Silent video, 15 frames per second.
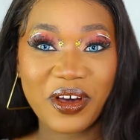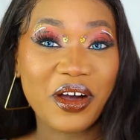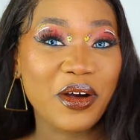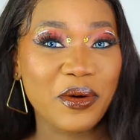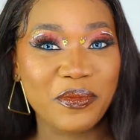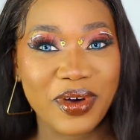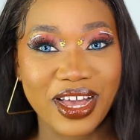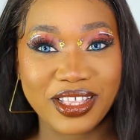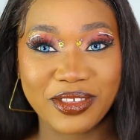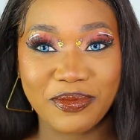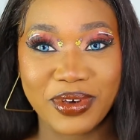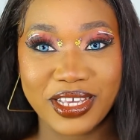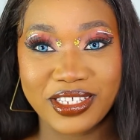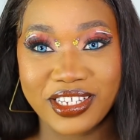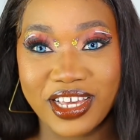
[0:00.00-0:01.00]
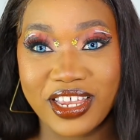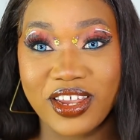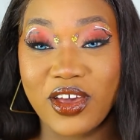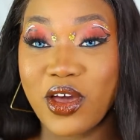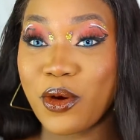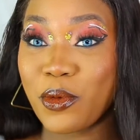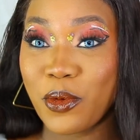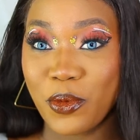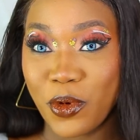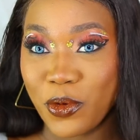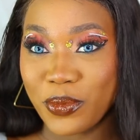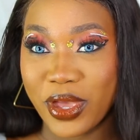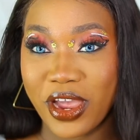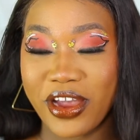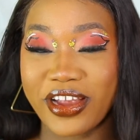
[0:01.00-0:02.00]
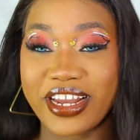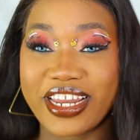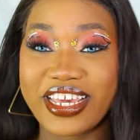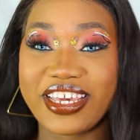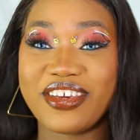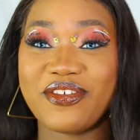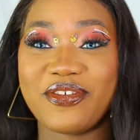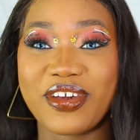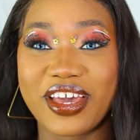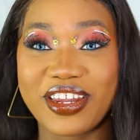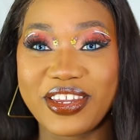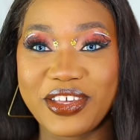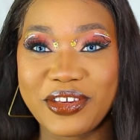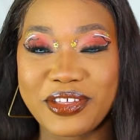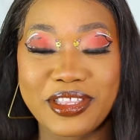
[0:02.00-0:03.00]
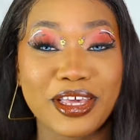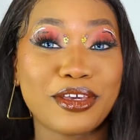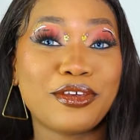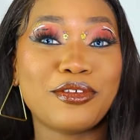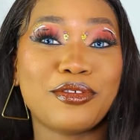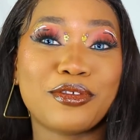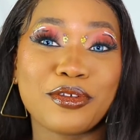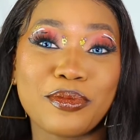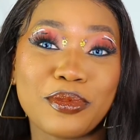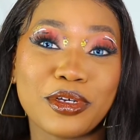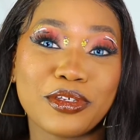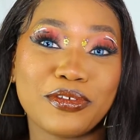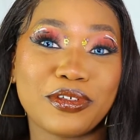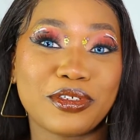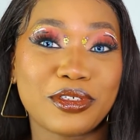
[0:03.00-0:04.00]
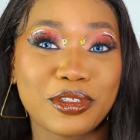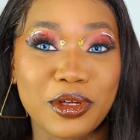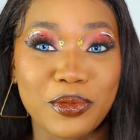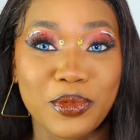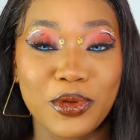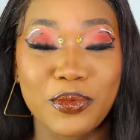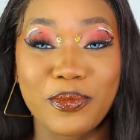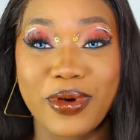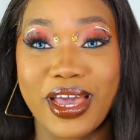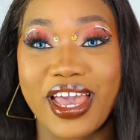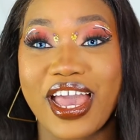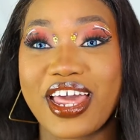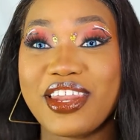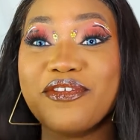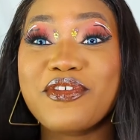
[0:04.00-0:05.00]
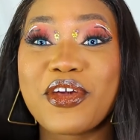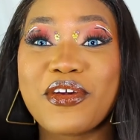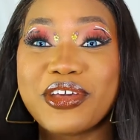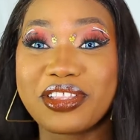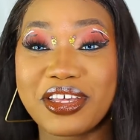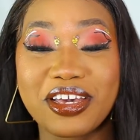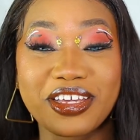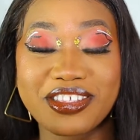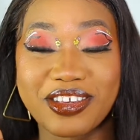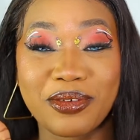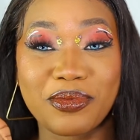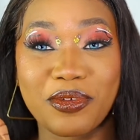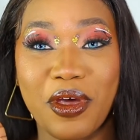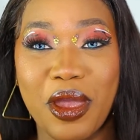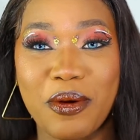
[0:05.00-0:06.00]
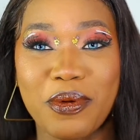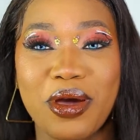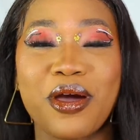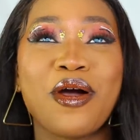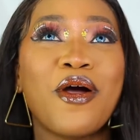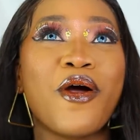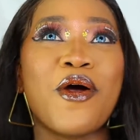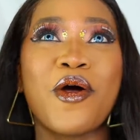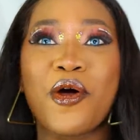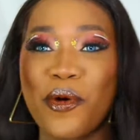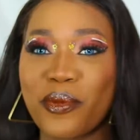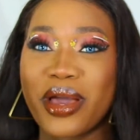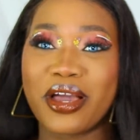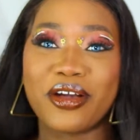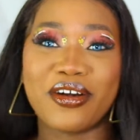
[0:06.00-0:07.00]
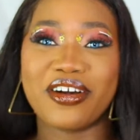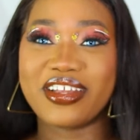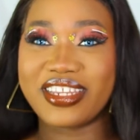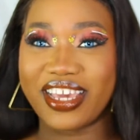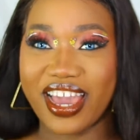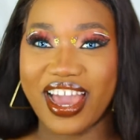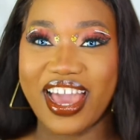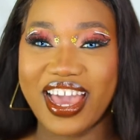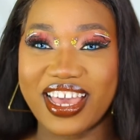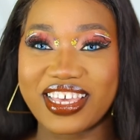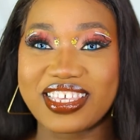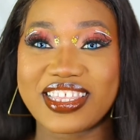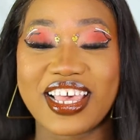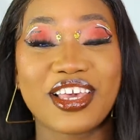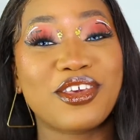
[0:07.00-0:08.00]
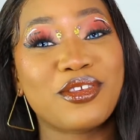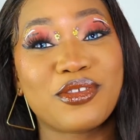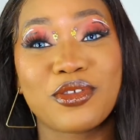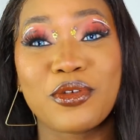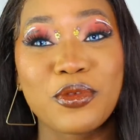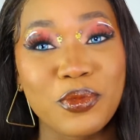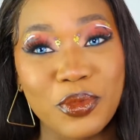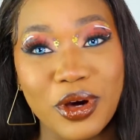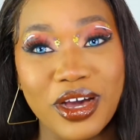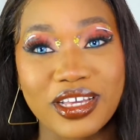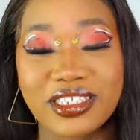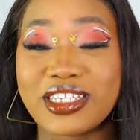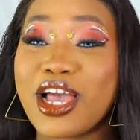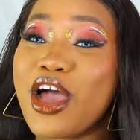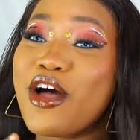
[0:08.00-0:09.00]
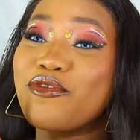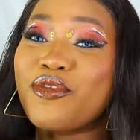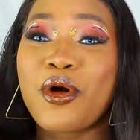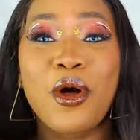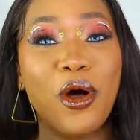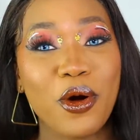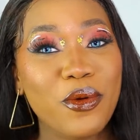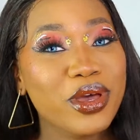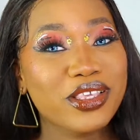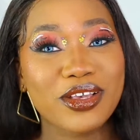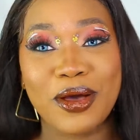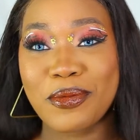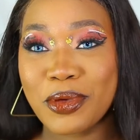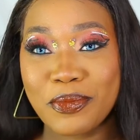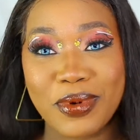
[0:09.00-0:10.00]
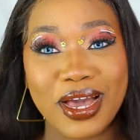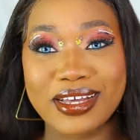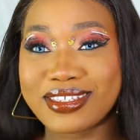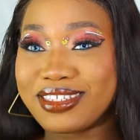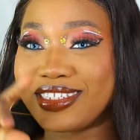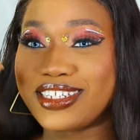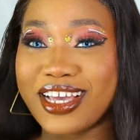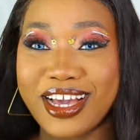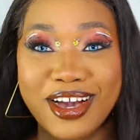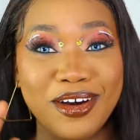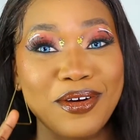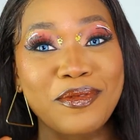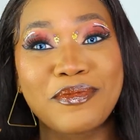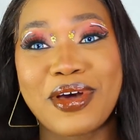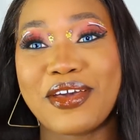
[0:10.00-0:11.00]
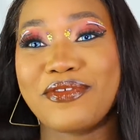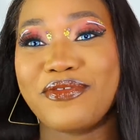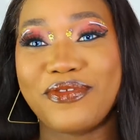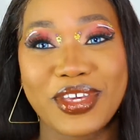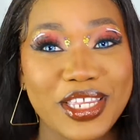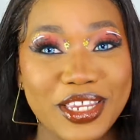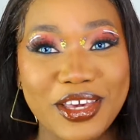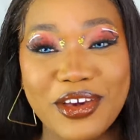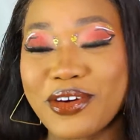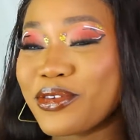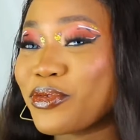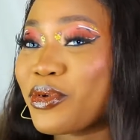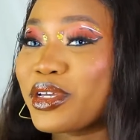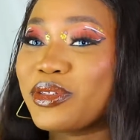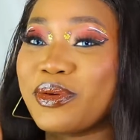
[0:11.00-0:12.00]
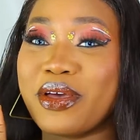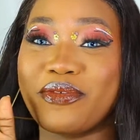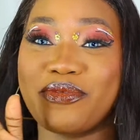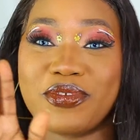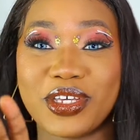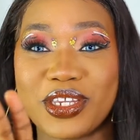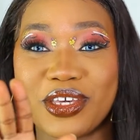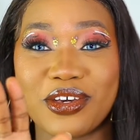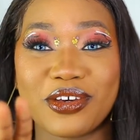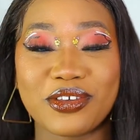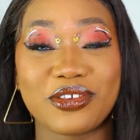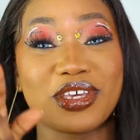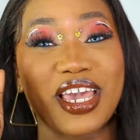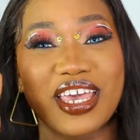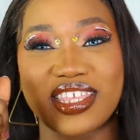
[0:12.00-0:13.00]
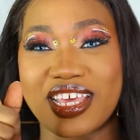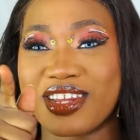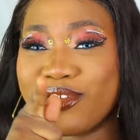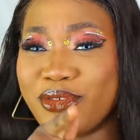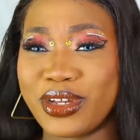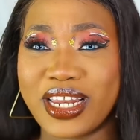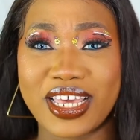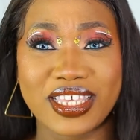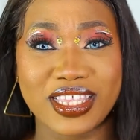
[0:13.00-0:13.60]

welcome back to my channel. I'm Mommy. If you are new, thank you so much for stopping by, and if you're a returning subscriber, oh my god guys, thank you so much for always coming back to check out my videos, watch my videos. You guys are the realest